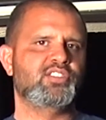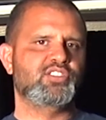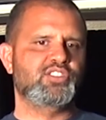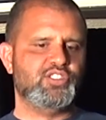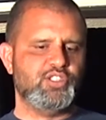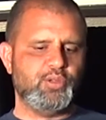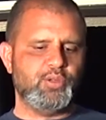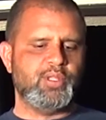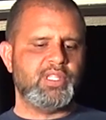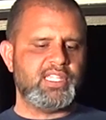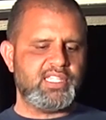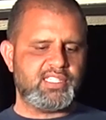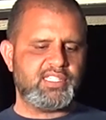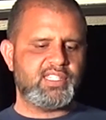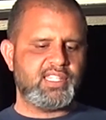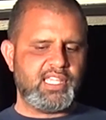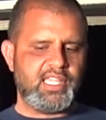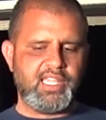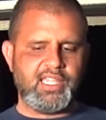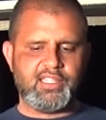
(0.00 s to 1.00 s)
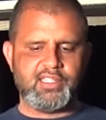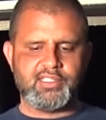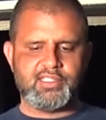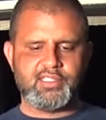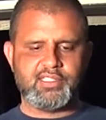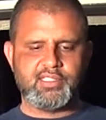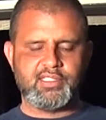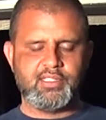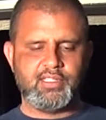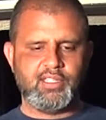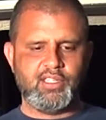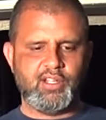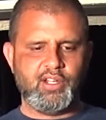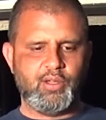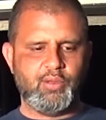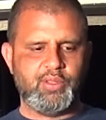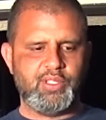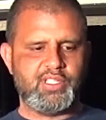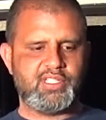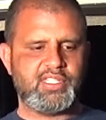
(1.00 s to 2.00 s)
do these things, you
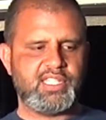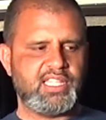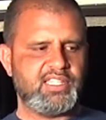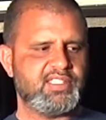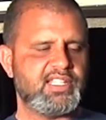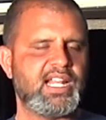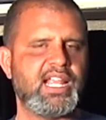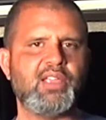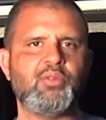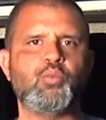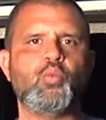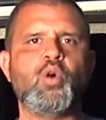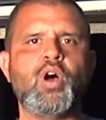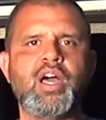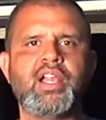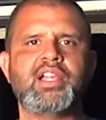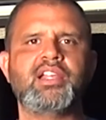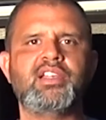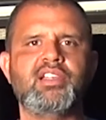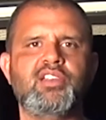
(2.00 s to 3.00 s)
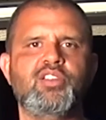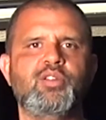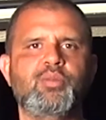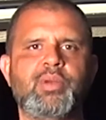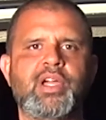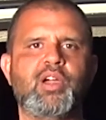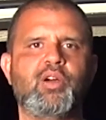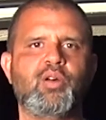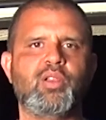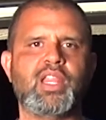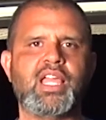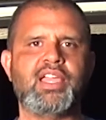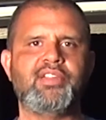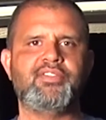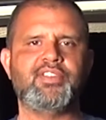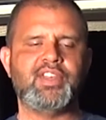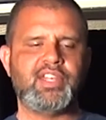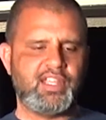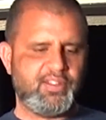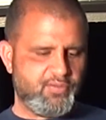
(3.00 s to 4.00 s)
know, these things that I wanted to do my whole
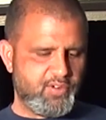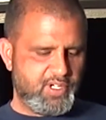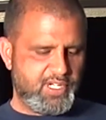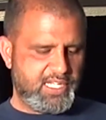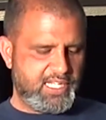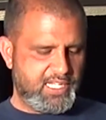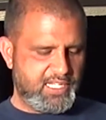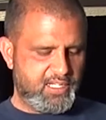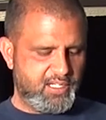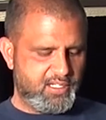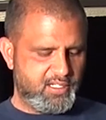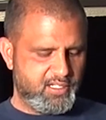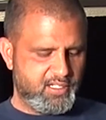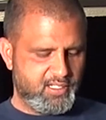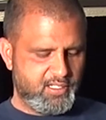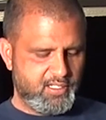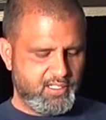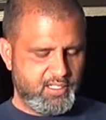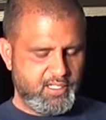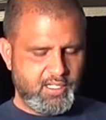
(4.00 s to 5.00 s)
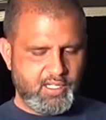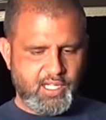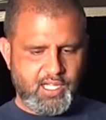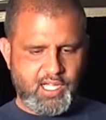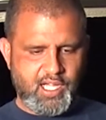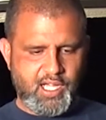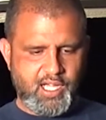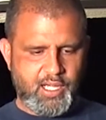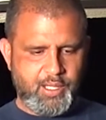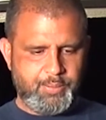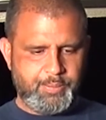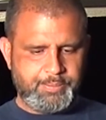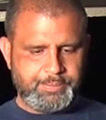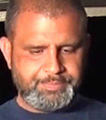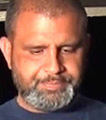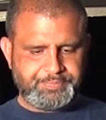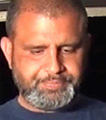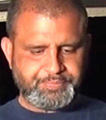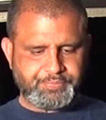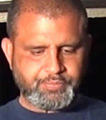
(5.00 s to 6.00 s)
life and never did. Um,
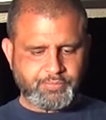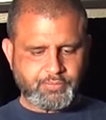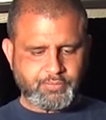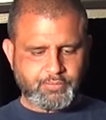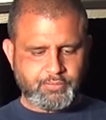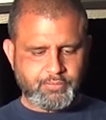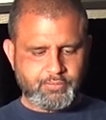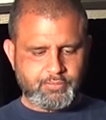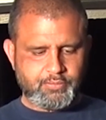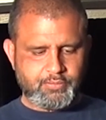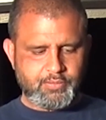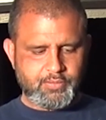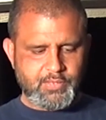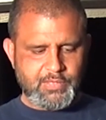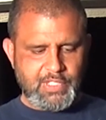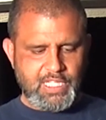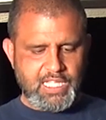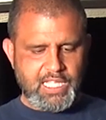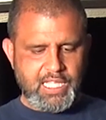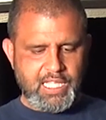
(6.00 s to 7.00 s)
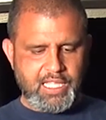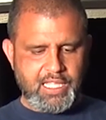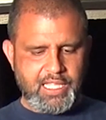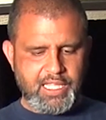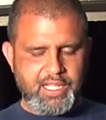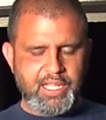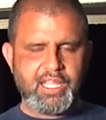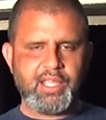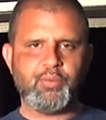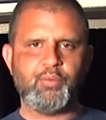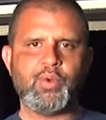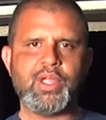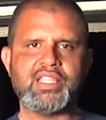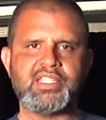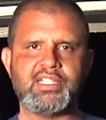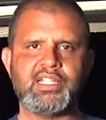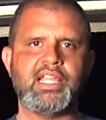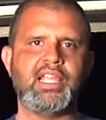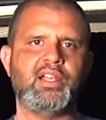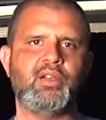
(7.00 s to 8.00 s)
it, it,
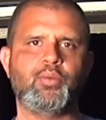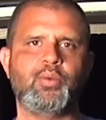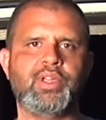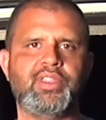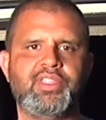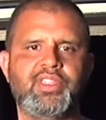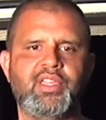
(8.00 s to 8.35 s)
resonated with